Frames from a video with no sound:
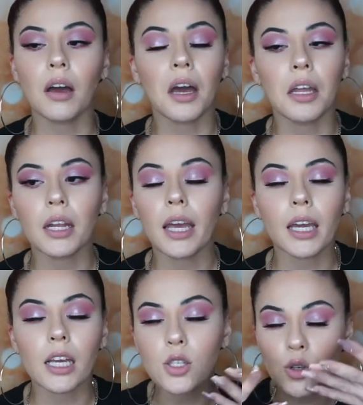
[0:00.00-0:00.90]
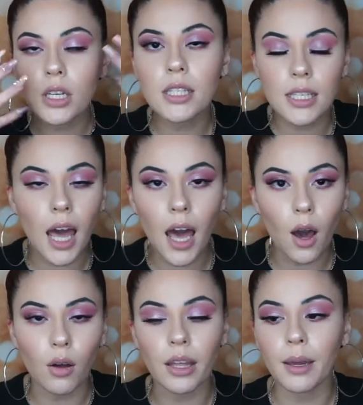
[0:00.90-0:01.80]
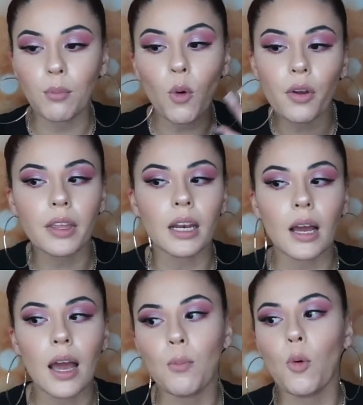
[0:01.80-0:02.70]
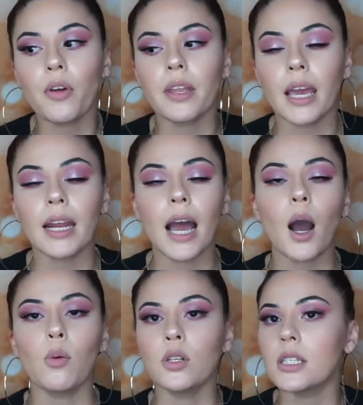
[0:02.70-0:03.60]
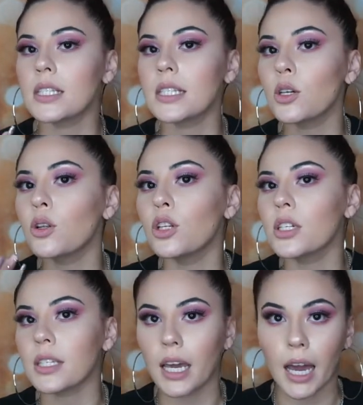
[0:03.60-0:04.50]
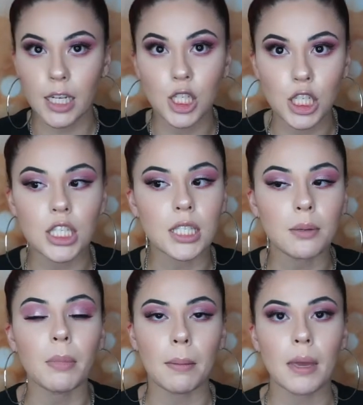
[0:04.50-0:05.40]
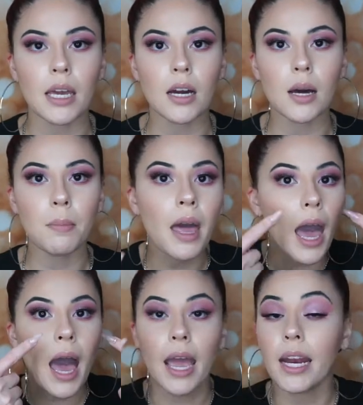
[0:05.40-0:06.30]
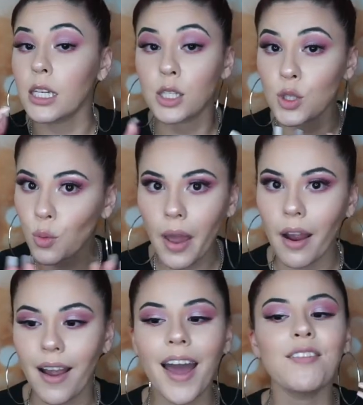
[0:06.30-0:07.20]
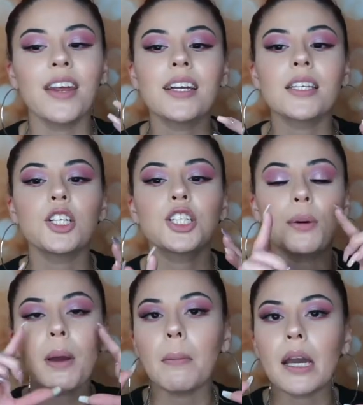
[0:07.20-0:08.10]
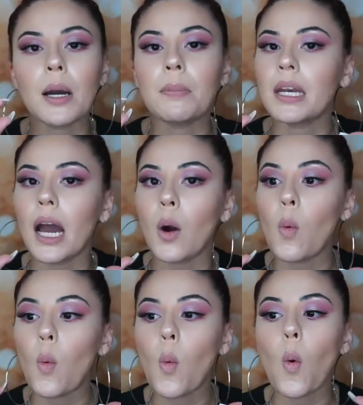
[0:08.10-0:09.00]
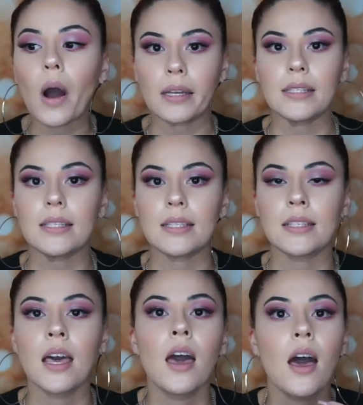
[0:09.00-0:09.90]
I like as you can tell, like more than more than eight hours, it still looks like I just did my makeup. And I swear I have not touched up my makeup not once.